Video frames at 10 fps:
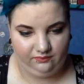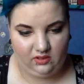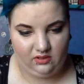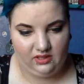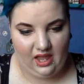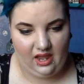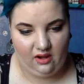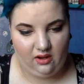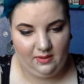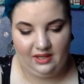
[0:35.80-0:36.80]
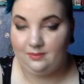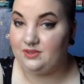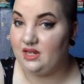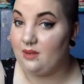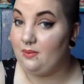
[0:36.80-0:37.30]
There's a hair on my
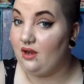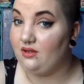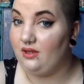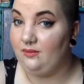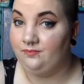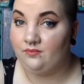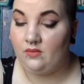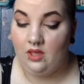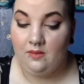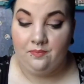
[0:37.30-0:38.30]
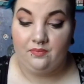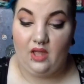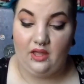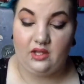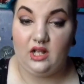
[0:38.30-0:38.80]
lipstick, apparently.
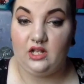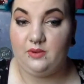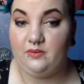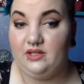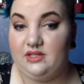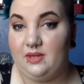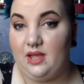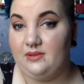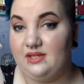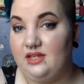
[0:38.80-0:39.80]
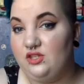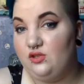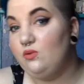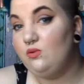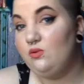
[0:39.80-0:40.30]
The colors weren't really something I was
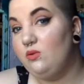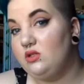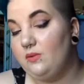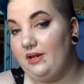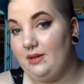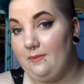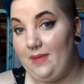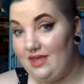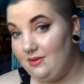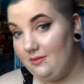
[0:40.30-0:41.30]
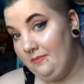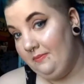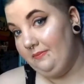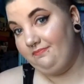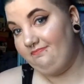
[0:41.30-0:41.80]
into, so I didn't buy
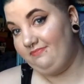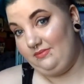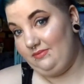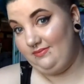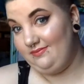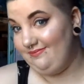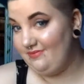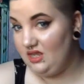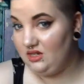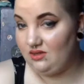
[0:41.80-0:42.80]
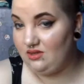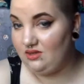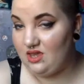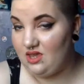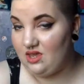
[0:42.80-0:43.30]
them. Didn't
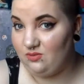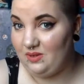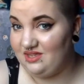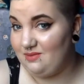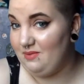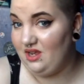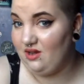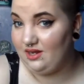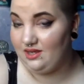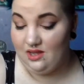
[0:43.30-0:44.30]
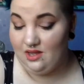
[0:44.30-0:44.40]
think I should waste the money on it.